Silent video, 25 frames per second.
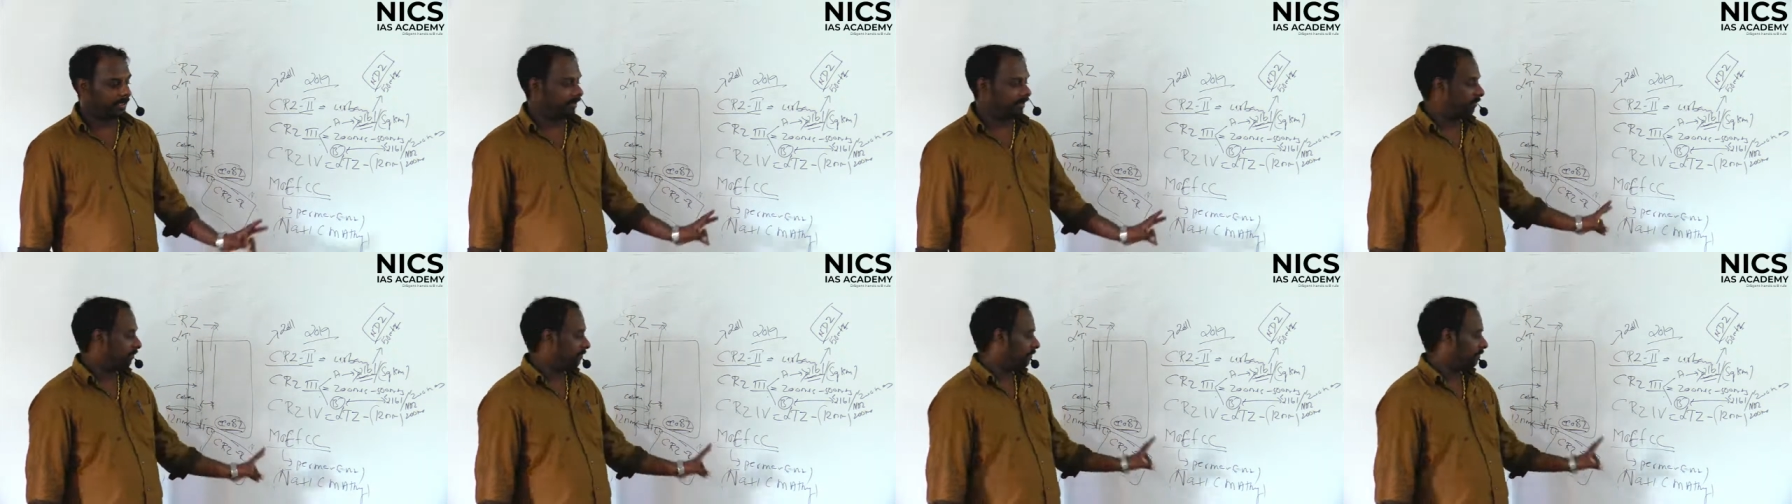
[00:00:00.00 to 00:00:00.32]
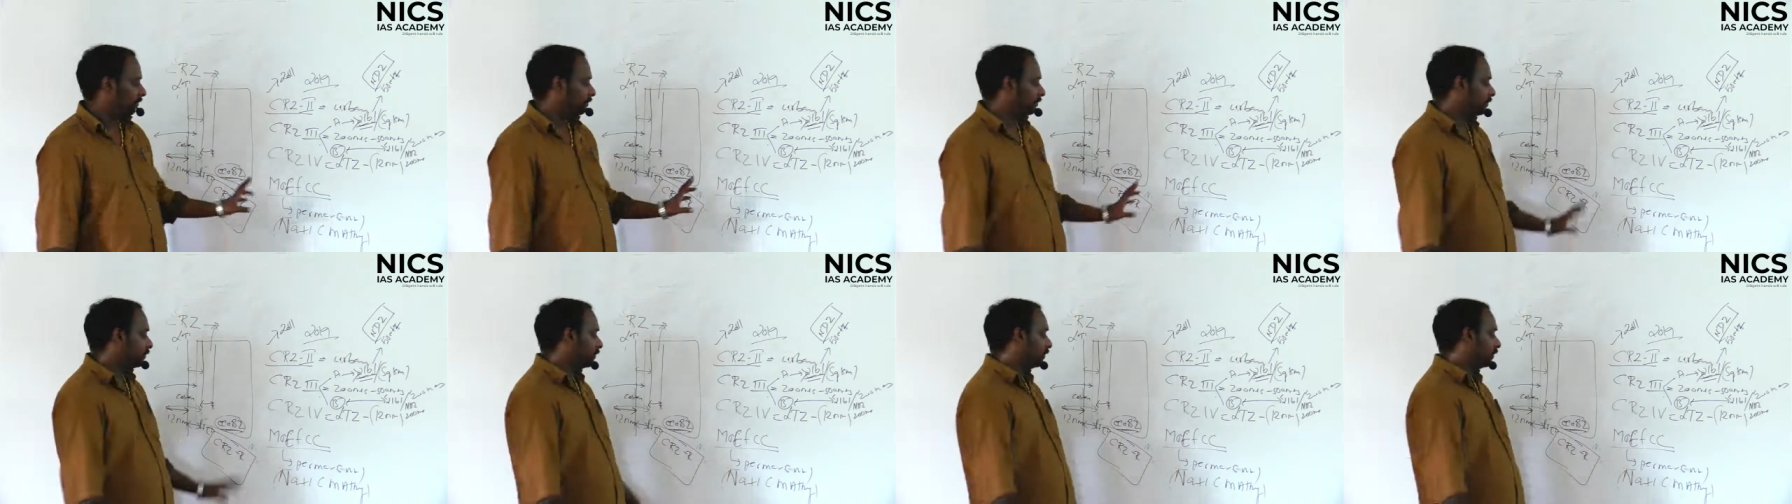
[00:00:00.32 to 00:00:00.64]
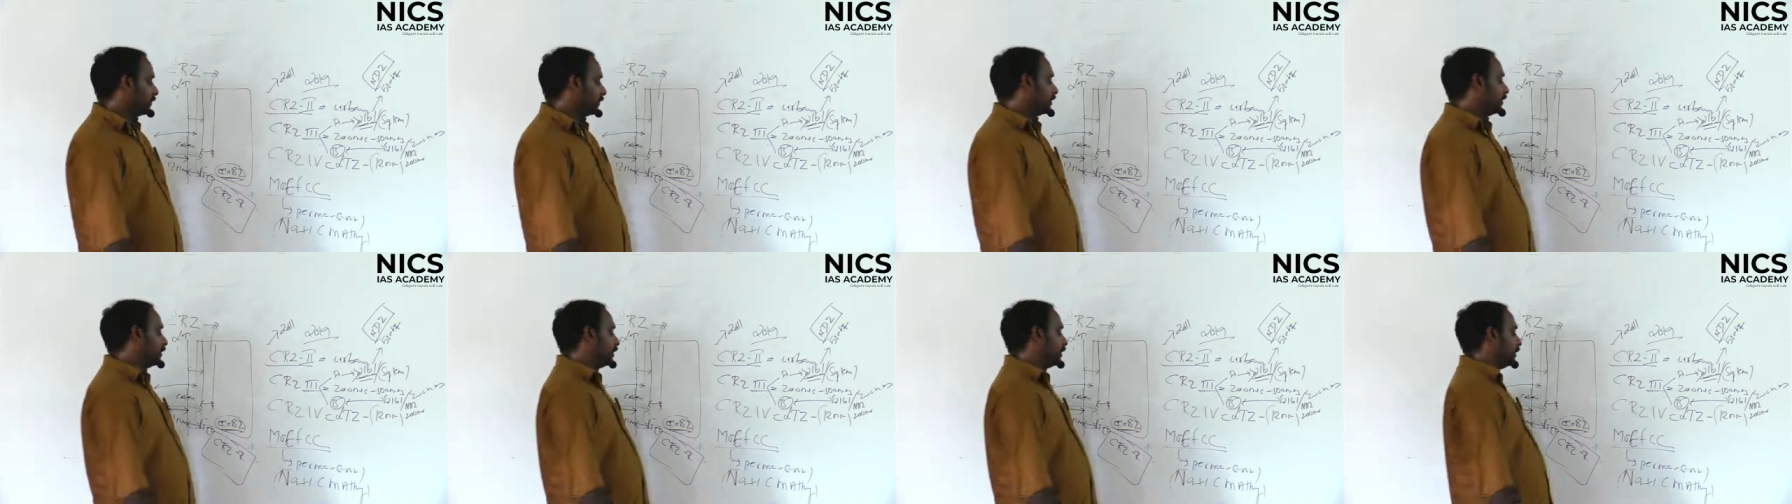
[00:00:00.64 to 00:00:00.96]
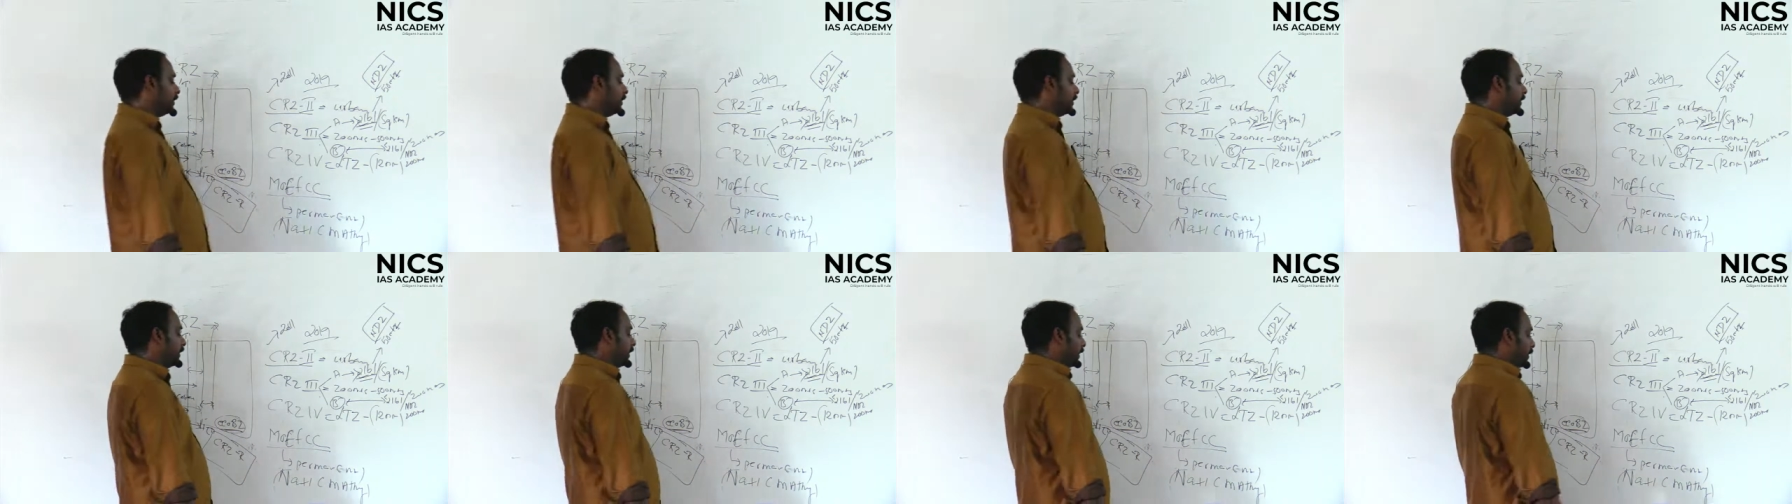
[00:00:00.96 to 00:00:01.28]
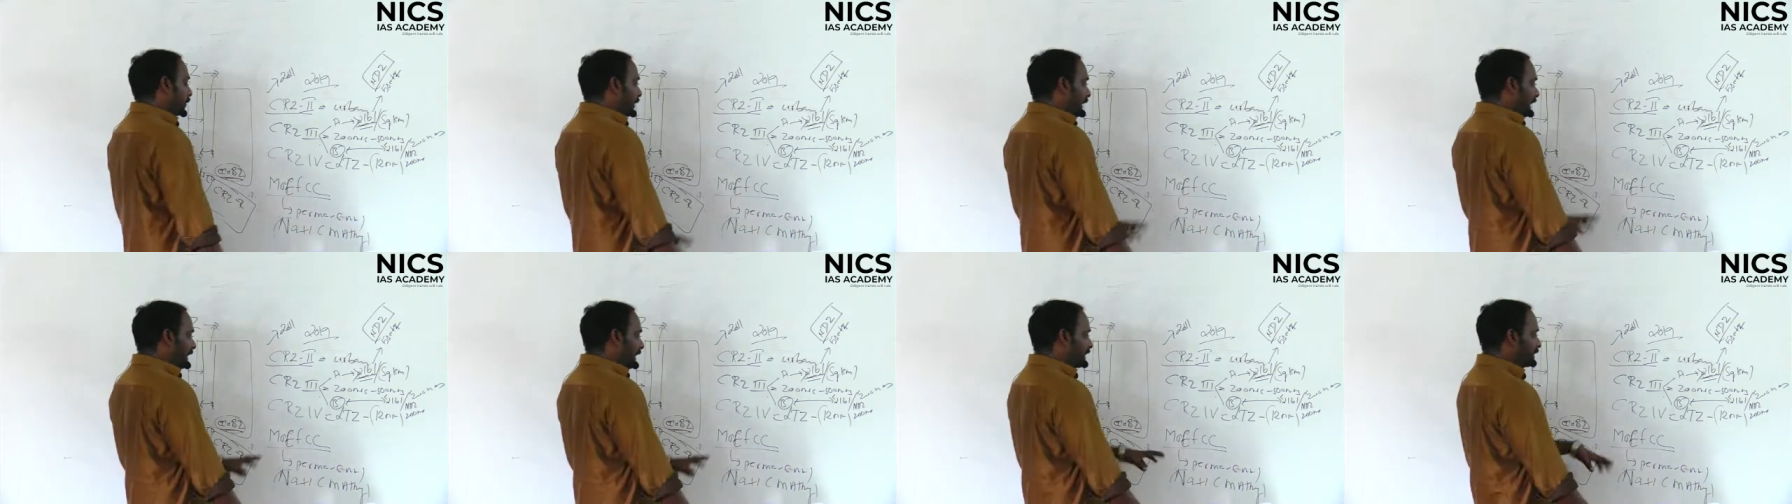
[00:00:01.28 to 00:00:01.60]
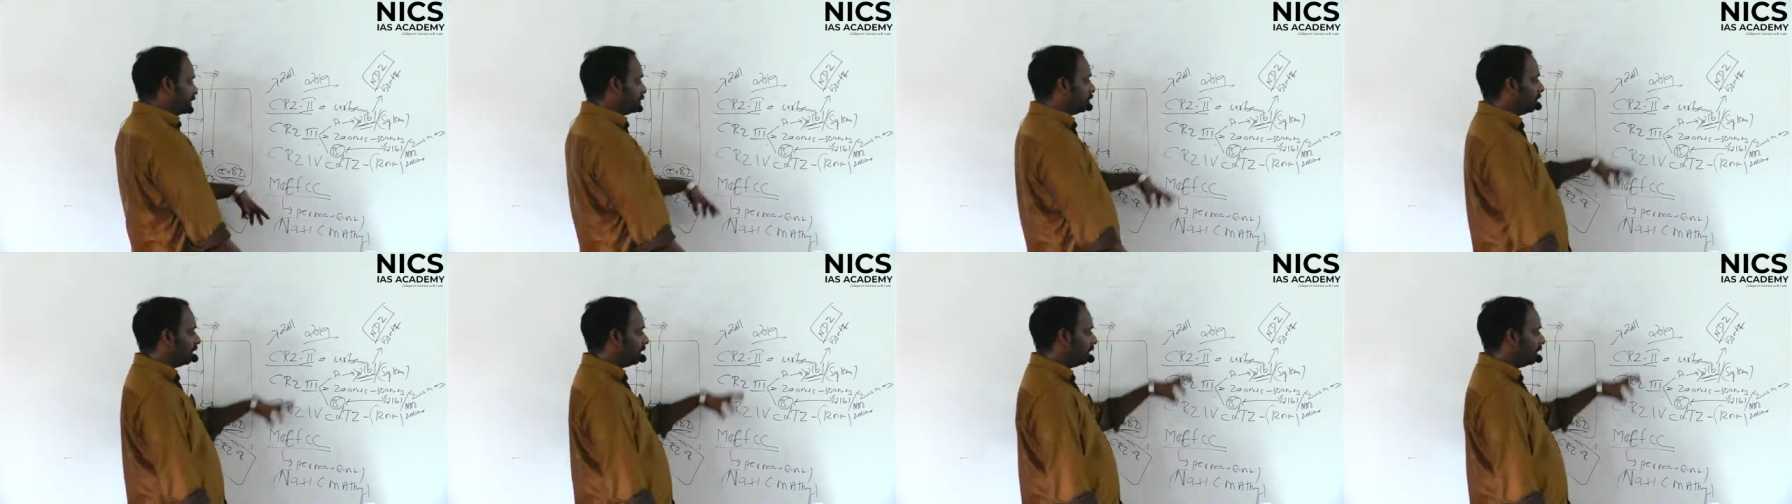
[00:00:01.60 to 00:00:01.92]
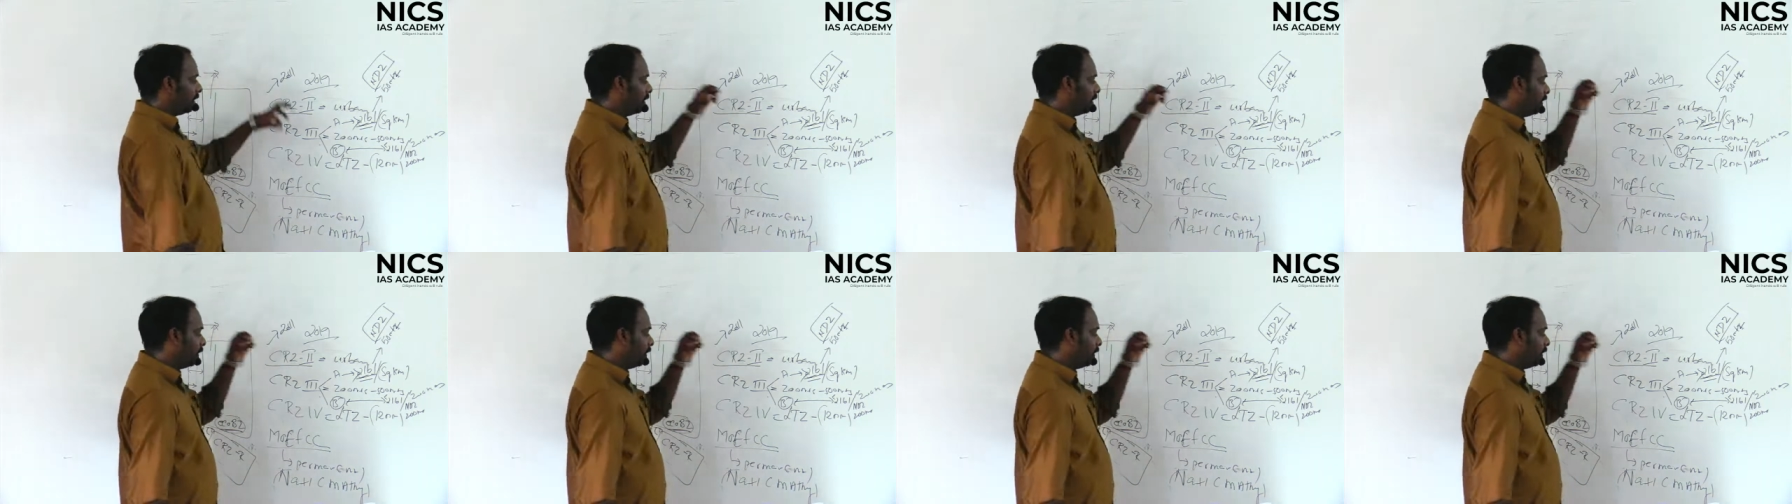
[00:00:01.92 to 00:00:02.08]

give. This management